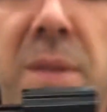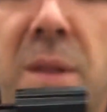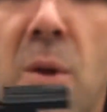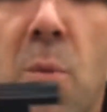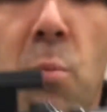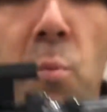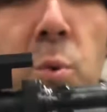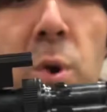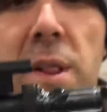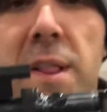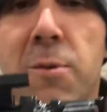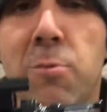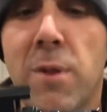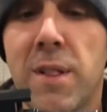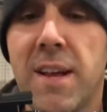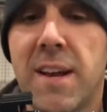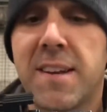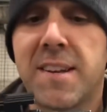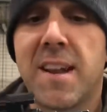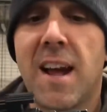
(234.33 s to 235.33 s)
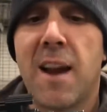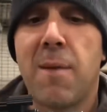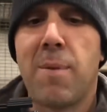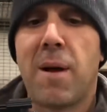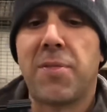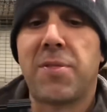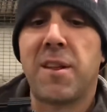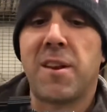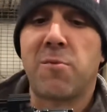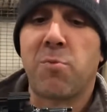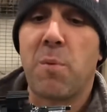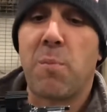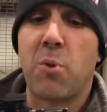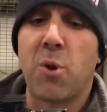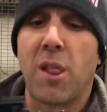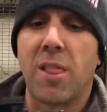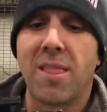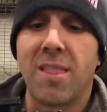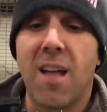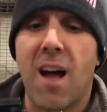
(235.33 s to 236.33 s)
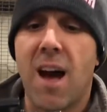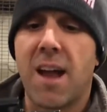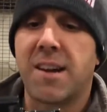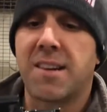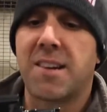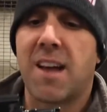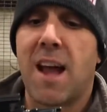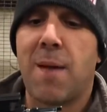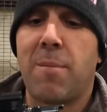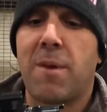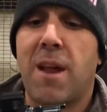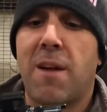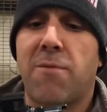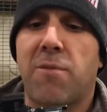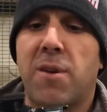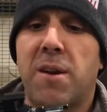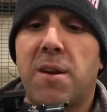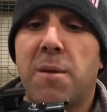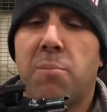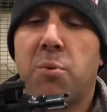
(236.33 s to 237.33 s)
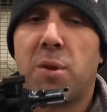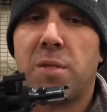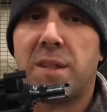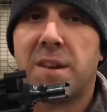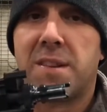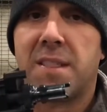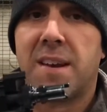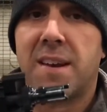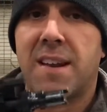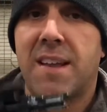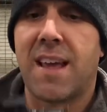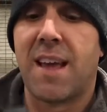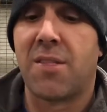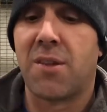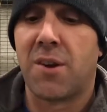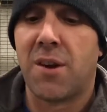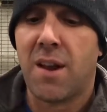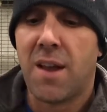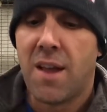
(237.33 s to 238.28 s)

Really, really excited about this. We put a lot of time and effort into putting this thing together.